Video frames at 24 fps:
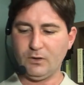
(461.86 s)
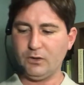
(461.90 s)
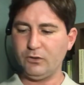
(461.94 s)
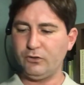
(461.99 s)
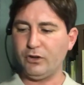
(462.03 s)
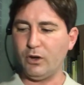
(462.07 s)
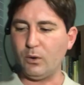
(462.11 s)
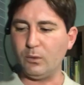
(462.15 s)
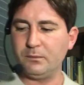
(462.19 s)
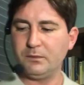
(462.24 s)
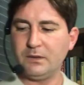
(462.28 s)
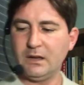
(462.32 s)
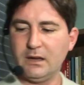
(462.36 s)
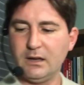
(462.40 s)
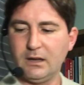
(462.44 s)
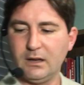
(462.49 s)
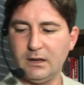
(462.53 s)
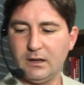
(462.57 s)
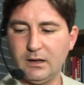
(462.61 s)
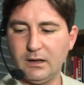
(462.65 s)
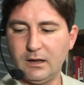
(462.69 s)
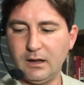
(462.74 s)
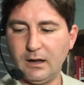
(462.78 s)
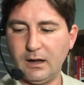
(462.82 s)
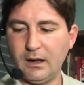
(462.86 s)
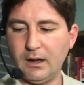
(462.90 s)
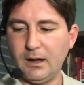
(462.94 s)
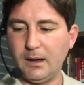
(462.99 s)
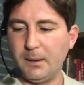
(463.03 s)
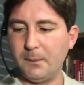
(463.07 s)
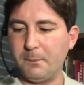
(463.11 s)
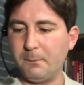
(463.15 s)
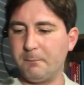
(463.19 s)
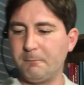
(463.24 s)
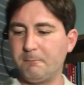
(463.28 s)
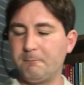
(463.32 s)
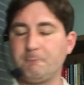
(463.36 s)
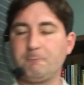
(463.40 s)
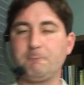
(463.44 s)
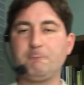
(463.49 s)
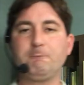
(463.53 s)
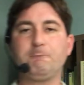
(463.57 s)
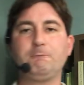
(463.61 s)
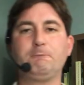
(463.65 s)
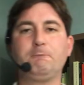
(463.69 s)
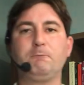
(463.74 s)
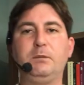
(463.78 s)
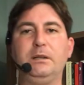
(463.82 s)
So, um,
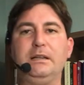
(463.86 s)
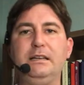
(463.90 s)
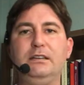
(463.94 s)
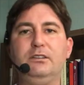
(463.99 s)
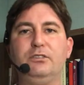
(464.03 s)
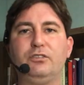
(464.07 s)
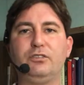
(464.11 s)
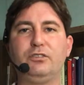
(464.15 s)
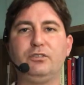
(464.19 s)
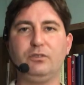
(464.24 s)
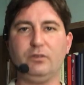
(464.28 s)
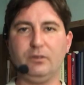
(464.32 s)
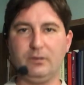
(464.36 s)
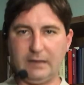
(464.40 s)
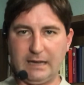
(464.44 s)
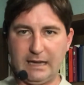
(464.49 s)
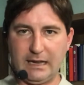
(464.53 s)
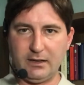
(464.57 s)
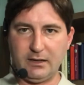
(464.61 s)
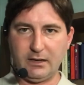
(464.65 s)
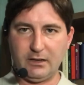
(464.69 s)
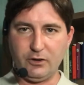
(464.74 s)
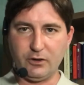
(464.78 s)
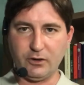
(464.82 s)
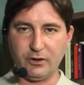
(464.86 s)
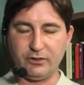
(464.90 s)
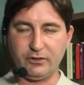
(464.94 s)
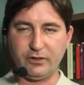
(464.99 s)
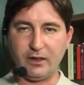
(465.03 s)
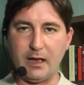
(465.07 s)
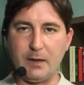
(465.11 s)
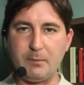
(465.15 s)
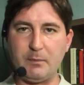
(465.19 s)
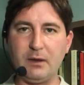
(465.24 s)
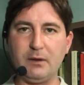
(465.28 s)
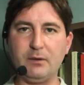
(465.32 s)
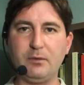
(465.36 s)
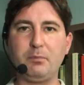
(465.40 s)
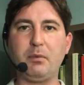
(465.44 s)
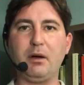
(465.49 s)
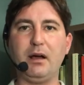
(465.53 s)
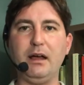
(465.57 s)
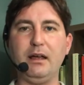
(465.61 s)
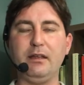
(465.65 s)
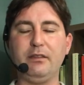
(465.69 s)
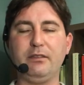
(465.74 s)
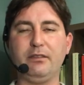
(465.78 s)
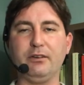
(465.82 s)
please hand in your assignment
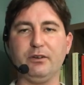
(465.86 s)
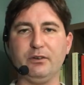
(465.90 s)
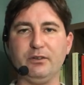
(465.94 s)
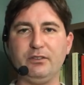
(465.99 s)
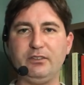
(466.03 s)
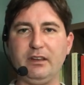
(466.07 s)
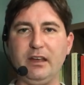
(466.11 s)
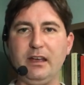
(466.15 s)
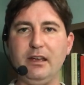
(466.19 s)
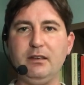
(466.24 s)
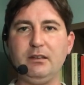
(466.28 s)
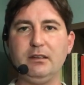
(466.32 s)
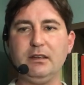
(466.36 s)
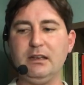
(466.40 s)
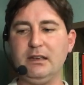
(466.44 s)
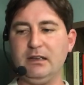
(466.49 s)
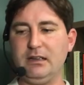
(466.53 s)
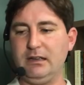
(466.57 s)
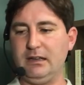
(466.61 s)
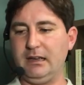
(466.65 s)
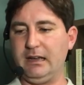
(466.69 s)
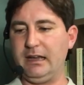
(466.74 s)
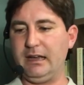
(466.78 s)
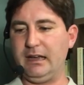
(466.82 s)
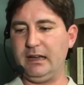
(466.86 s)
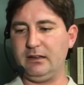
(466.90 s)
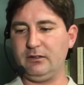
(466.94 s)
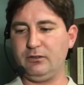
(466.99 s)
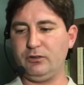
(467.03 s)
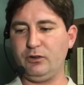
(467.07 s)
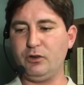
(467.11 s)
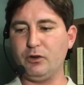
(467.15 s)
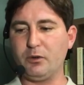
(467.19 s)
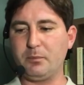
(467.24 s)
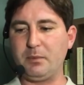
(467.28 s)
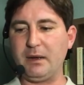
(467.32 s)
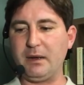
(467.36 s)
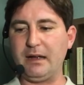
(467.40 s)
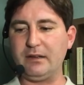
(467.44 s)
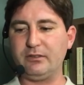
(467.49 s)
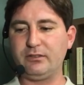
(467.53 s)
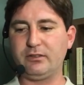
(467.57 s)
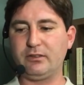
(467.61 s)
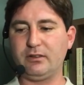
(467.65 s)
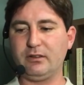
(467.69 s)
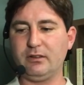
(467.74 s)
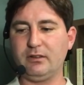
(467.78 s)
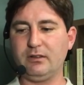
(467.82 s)
by Thursday and do your
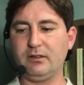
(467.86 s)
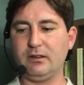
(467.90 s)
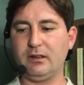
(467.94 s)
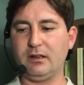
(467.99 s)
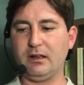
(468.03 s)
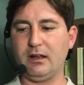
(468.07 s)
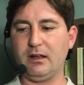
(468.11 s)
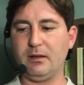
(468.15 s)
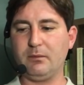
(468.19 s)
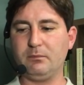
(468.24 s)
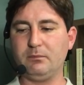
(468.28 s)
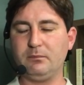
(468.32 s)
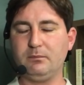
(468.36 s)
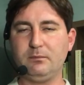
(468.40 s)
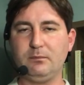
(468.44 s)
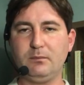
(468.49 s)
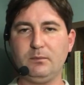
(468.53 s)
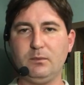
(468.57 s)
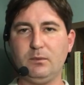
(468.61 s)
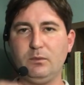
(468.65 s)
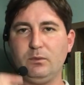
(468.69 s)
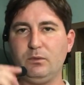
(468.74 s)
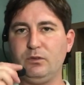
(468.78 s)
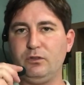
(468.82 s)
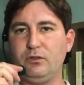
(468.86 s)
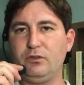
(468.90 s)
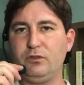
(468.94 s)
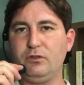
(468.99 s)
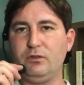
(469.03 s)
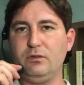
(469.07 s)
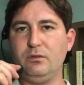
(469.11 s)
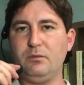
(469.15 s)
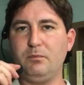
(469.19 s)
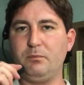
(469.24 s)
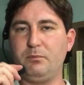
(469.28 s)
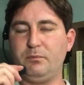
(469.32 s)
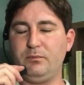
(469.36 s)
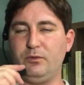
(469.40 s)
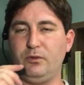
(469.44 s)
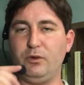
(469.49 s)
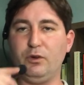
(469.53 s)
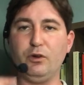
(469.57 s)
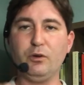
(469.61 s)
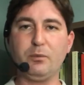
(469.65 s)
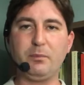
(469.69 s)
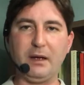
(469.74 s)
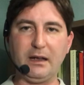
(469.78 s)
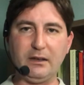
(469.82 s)
best. Um,
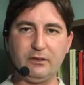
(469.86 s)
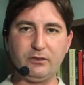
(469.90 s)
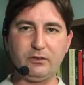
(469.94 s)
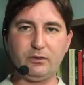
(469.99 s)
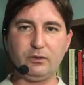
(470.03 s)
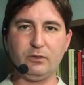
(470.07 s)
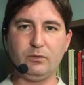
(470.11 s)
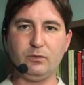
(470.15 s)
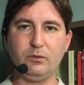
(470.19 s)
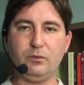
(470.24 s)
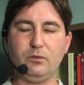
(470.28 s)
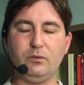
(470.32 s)
do your best